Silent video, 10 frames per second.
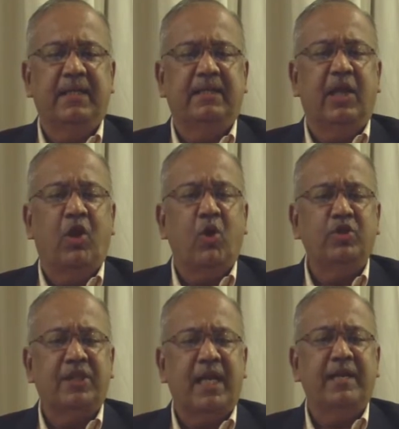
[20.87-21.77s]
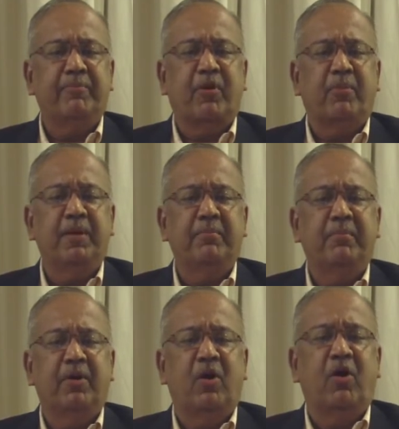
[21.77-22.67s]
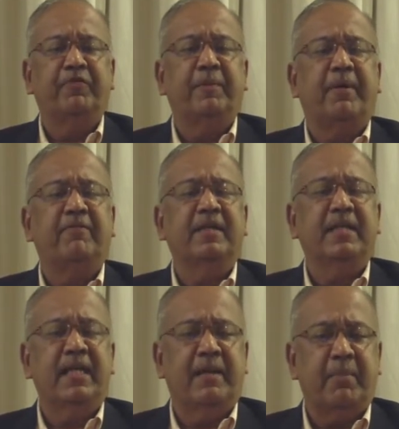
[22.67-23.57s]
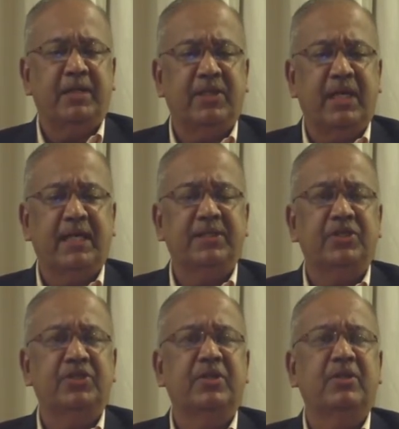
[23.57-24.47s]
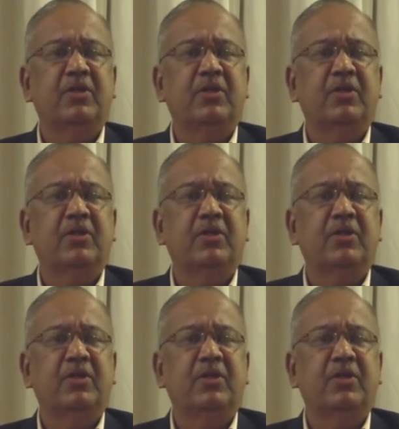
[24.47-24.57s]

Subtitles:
the long-standing problem of the poverty and marginalization